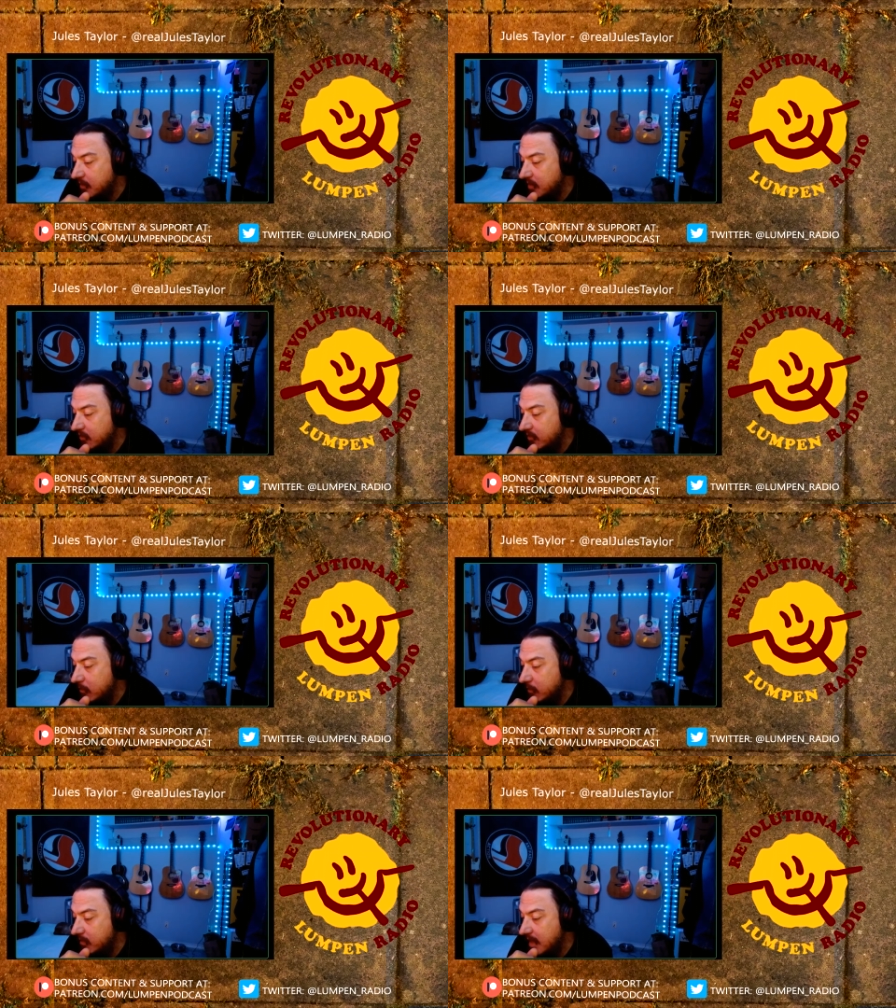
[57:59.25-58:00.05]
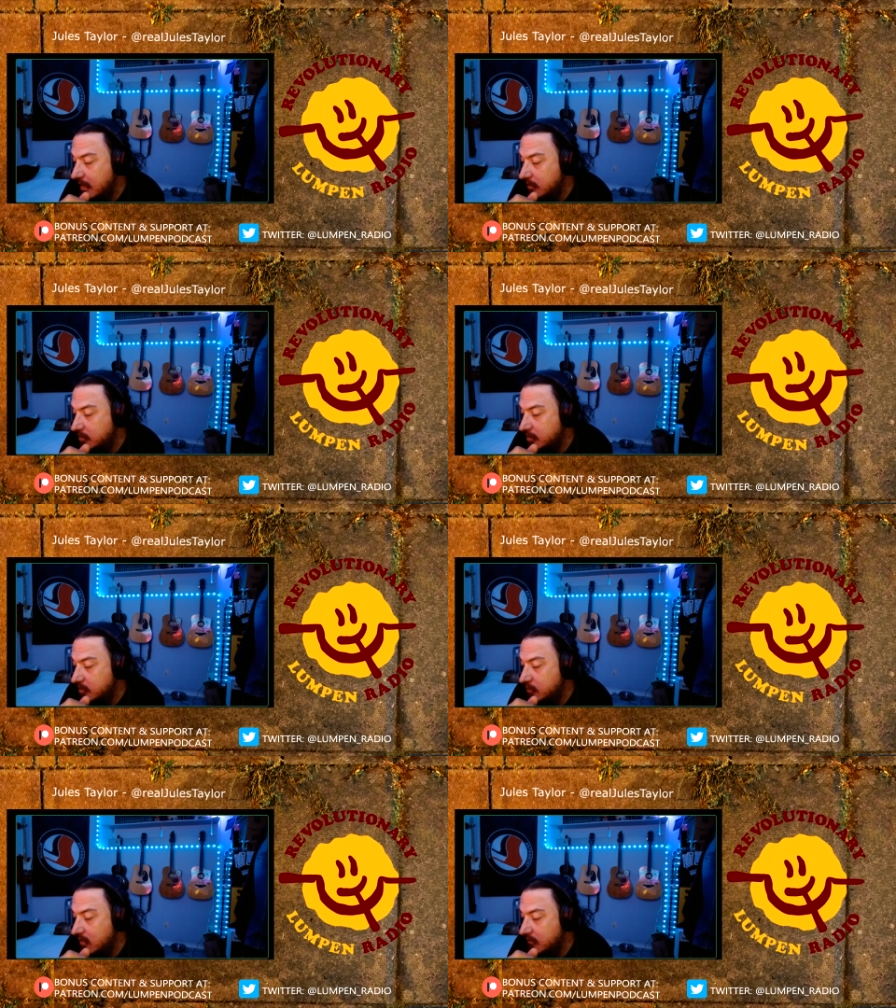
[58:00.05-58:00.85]
So yeah,
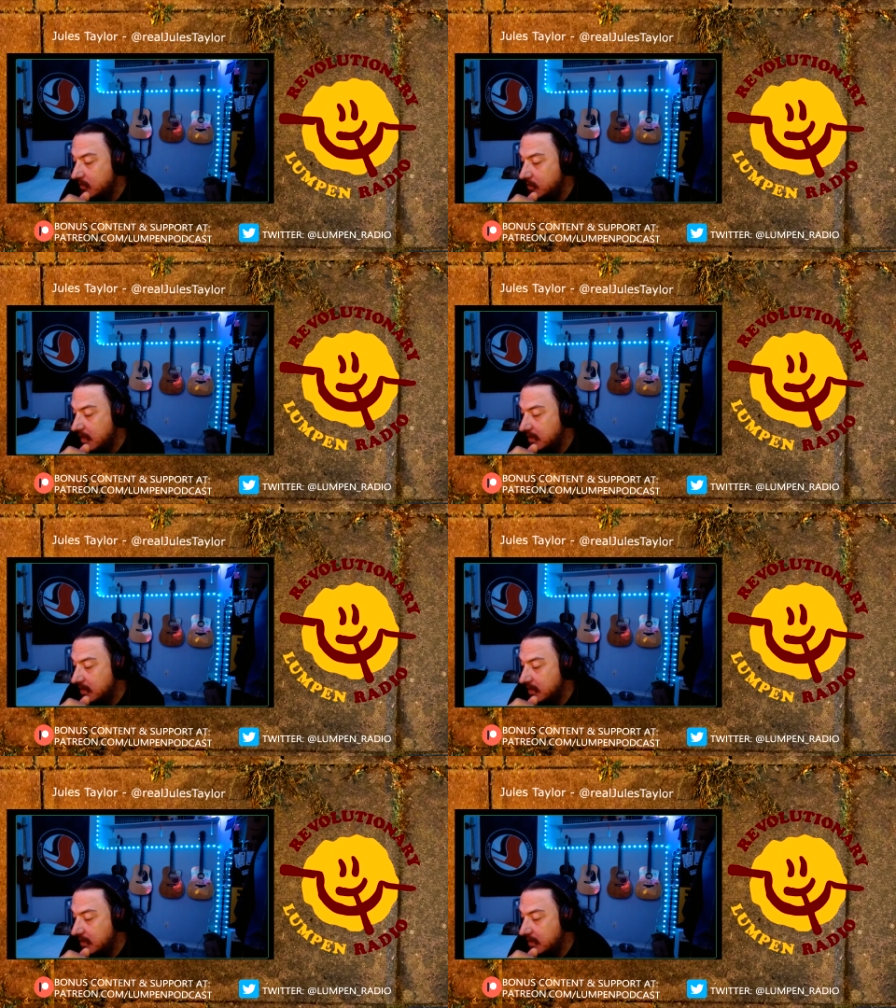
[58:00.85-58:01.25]
shit's rough in the United